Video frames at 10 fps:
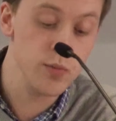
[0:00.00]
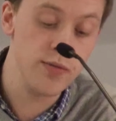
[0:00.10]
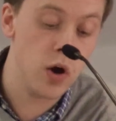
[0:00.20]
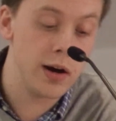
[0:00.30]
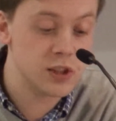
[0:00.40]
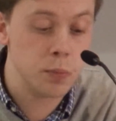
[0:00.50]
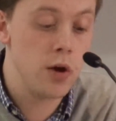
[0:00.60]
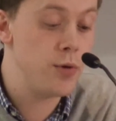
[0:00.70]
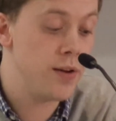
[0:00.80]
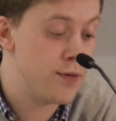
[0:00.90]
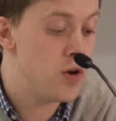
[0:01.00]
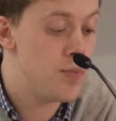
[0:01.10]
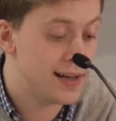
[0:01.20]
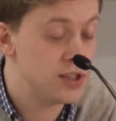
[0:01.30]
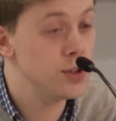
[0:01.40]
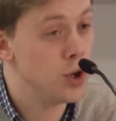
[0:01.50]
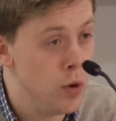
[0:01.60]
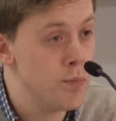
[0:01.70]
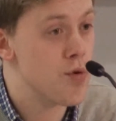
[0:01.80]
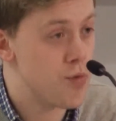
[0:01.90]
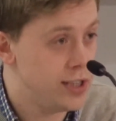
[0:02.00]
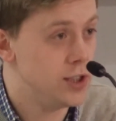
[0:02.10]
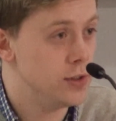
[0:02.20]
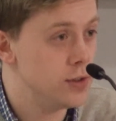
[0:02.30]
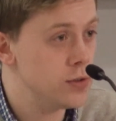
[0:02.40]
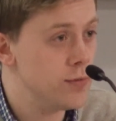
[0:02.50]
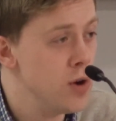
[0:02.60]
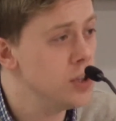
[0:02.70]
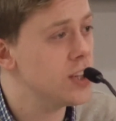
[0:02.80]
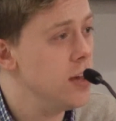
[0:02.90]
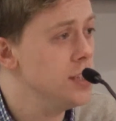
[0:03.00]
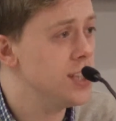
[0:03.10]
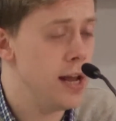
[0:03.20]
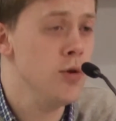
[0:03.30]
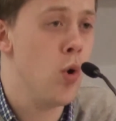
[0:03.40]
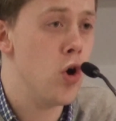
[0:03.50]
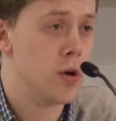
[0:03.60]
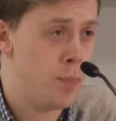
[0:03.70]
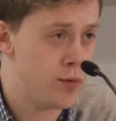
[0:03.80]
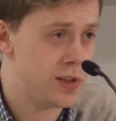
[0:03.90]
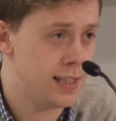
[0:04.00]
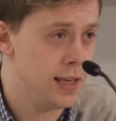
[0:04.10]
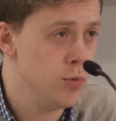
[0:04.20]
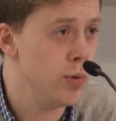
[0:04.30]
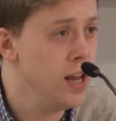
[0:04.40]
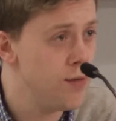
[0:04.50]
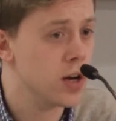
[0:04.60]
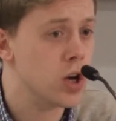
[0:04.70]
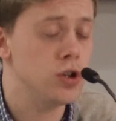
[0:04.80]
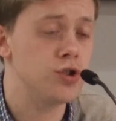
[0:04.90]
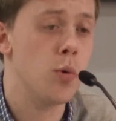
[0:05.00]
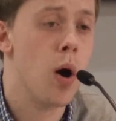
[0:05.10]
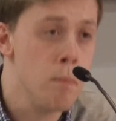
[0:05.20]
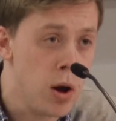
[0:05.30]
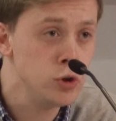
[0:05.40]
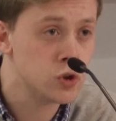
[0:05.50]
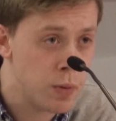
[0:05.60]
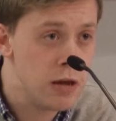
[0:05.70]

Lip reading: reason we've got exploding food banks, there's a number of reasons. Firstly, there's in-work poverty. We live in a country where most